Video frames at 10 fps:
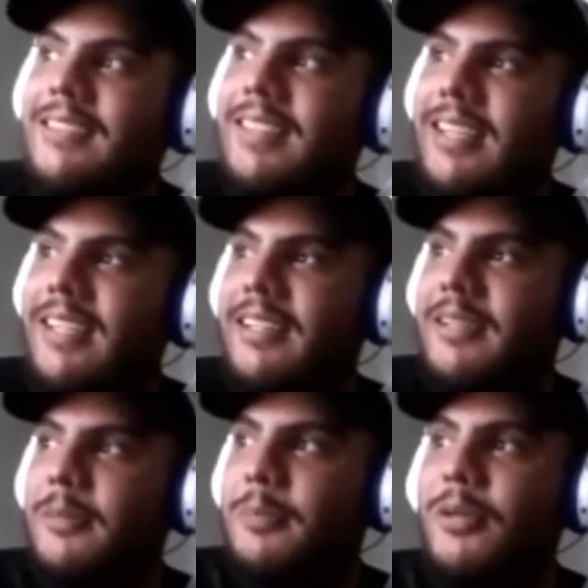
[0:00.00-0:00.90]
a
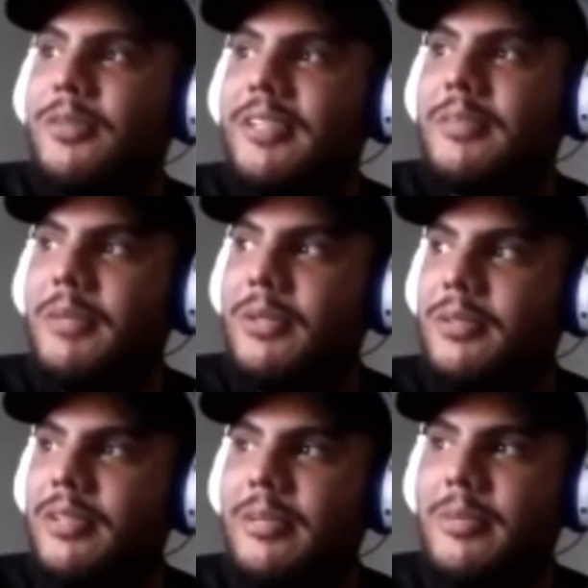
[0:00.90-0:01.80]
perfect
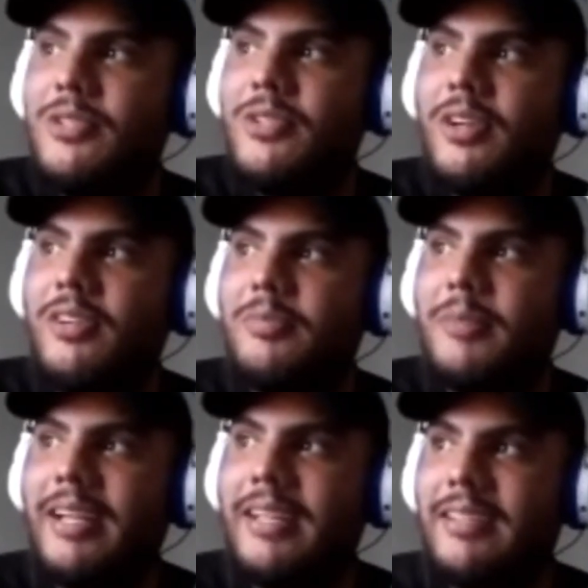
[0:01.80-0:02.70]
mirror image of
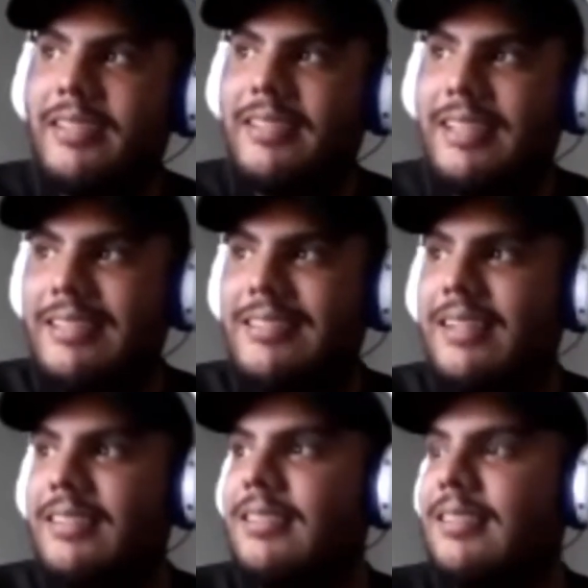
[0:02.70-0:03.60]
my
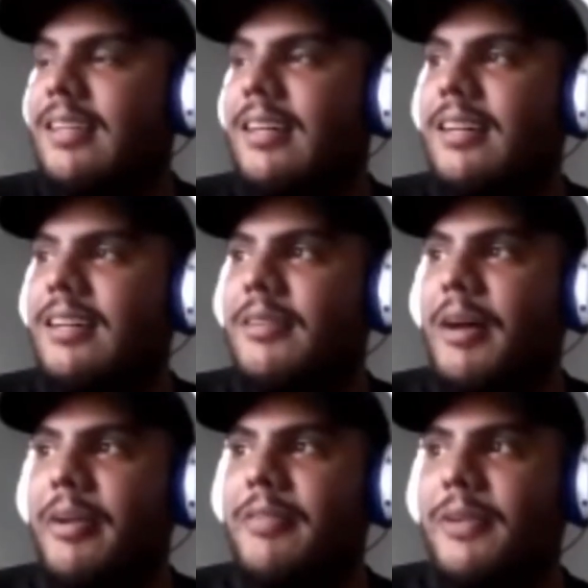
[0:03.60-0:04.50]
insides, how
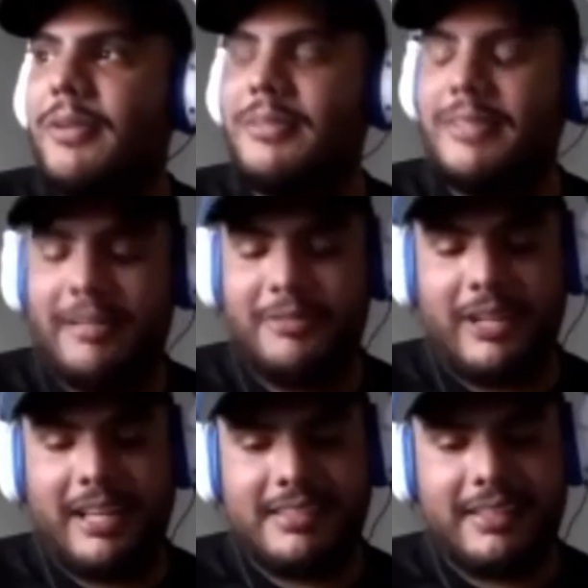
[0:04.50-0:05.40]
I feel after
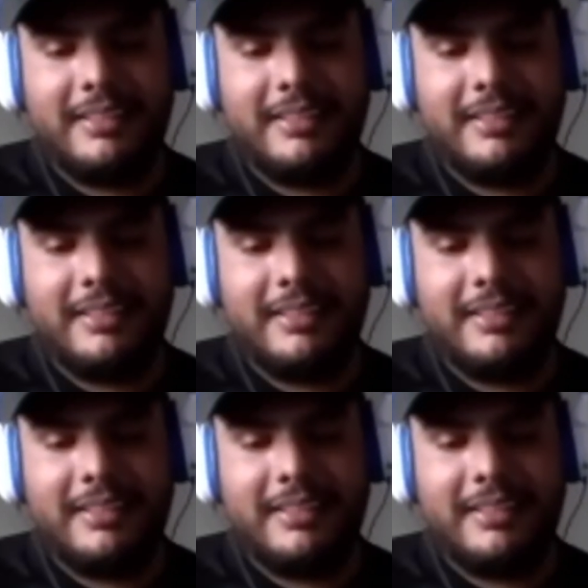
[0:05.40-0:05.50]
last night.